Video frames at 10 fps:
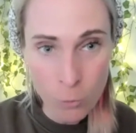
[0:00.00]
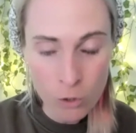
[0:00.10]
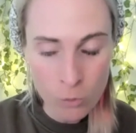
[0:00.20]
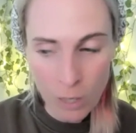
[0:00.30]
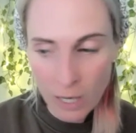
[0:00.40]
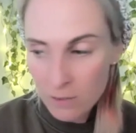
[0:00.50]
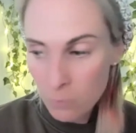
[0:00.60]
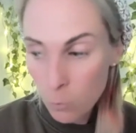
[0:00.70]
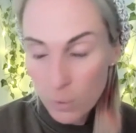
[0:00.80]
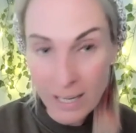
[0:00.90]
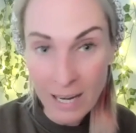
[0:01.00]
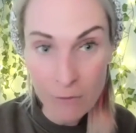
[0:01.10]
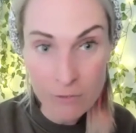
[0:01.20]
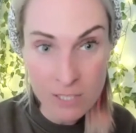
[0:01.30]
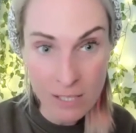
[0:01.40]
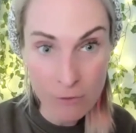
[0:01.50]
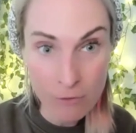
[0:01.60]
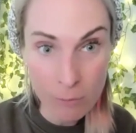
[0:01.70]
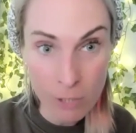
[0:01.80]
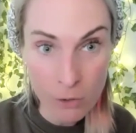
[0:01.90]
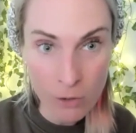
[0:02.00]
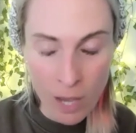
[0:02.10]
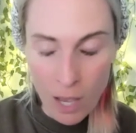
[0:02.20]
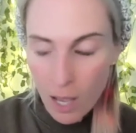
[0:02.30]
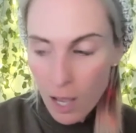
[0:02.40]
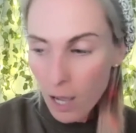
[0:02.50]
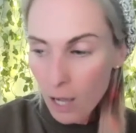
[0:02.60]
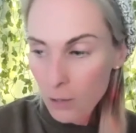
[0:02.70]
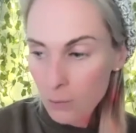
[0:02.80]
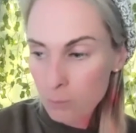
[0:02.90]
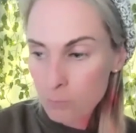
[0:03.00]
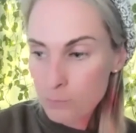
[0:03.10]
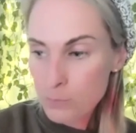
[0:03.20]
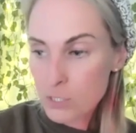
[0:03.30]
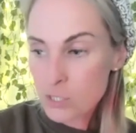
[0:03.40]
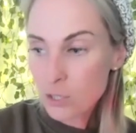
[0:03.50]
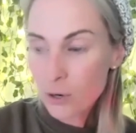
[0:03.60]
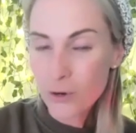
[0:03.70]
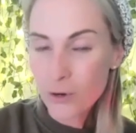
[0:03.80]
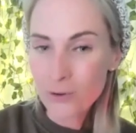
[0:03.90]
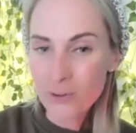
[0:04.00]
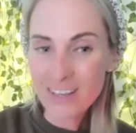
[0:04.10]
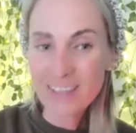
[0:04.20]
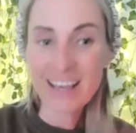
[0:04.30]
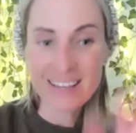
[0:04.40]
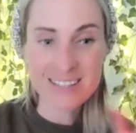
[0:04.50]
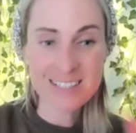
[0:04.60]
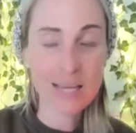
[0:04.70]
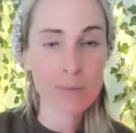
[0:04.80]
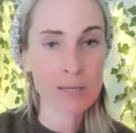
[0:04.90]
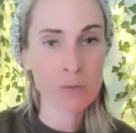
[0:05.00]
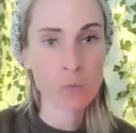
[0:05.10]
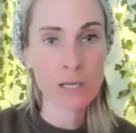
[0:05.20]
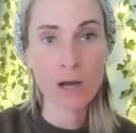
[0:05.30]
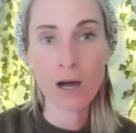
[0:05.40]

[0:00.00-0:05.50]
worldwide, we'd love to hear from you. So yes, Damien, we